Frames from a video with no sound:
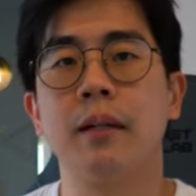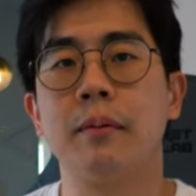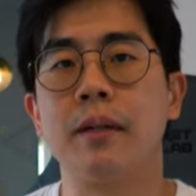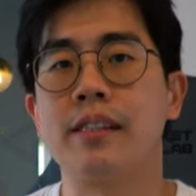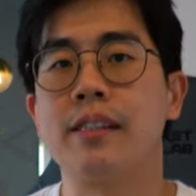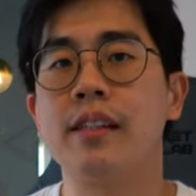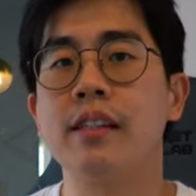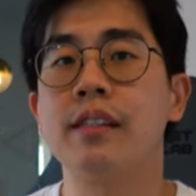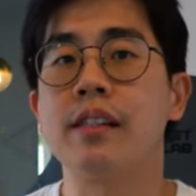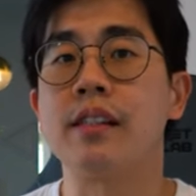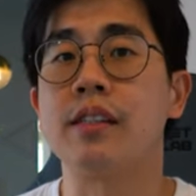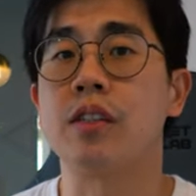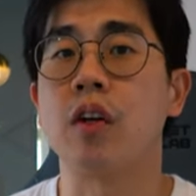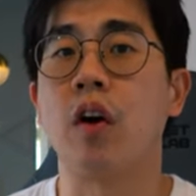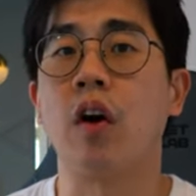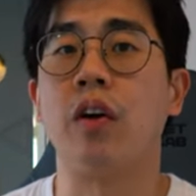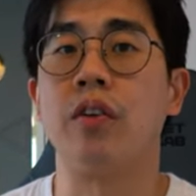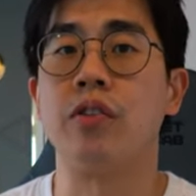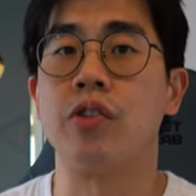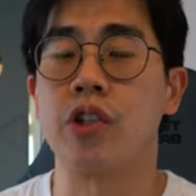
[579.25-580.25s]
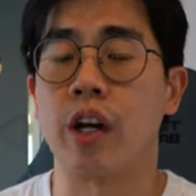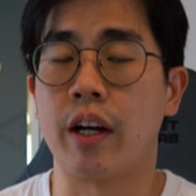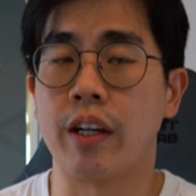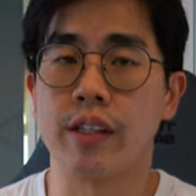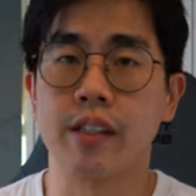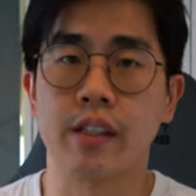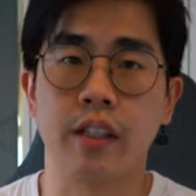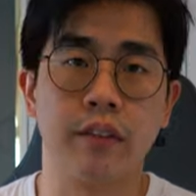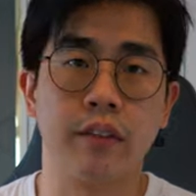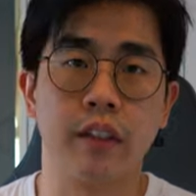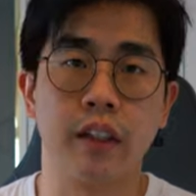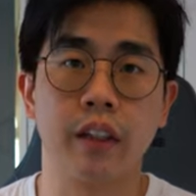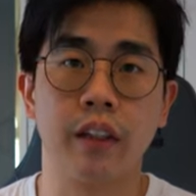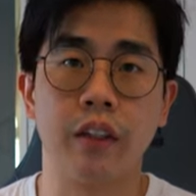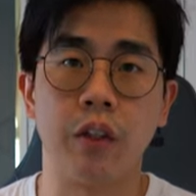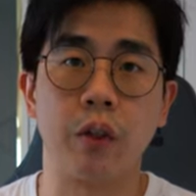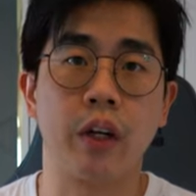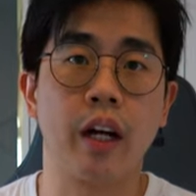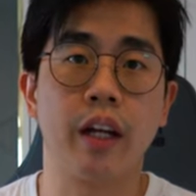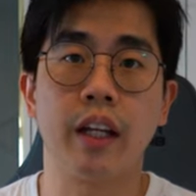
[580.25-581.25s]
Since it's on China server,
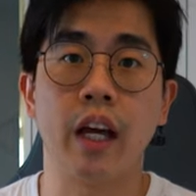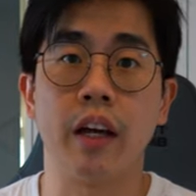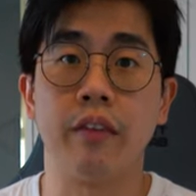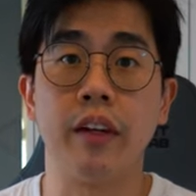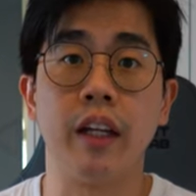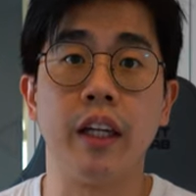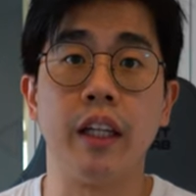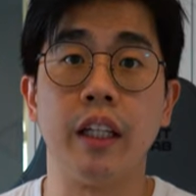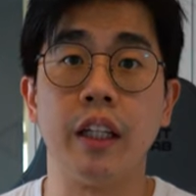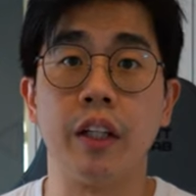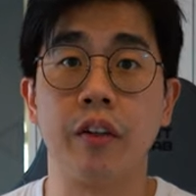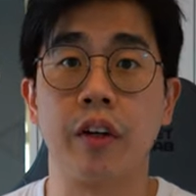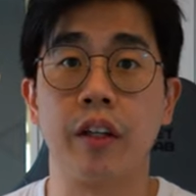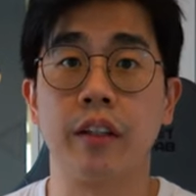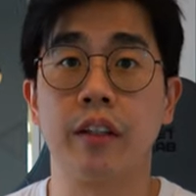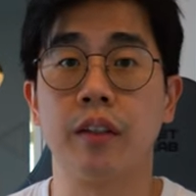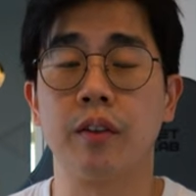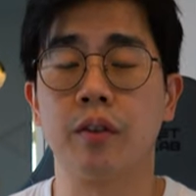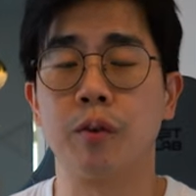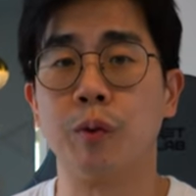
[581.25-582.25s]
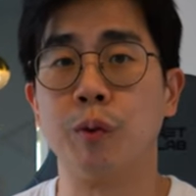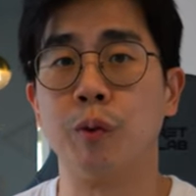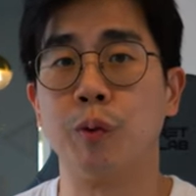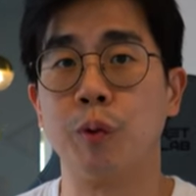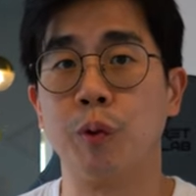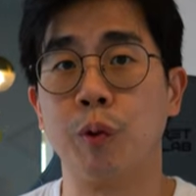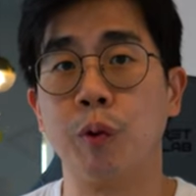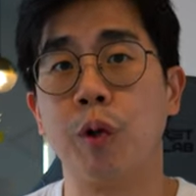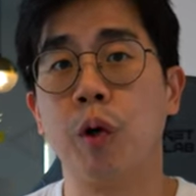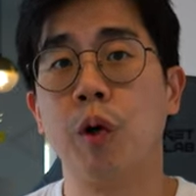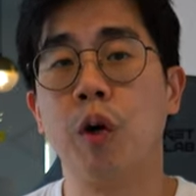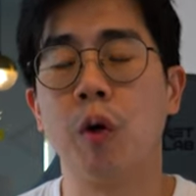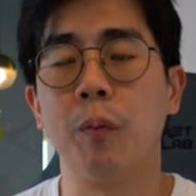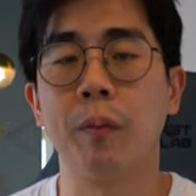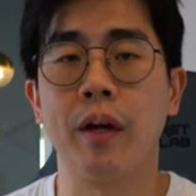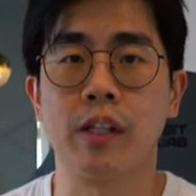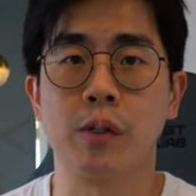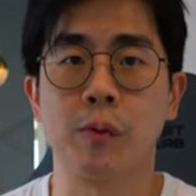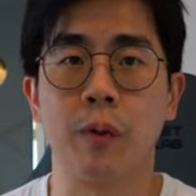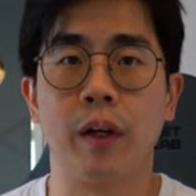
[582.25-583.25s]
you can't have it integrated to Google
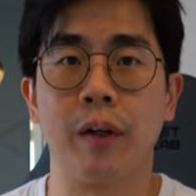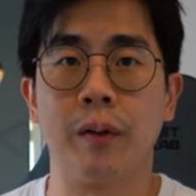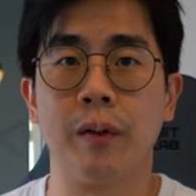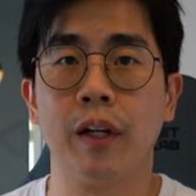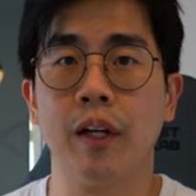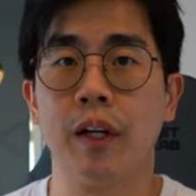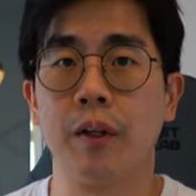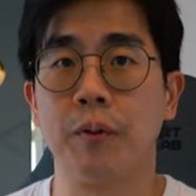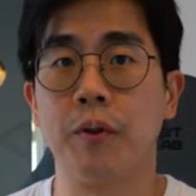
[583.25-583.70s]
Home as well.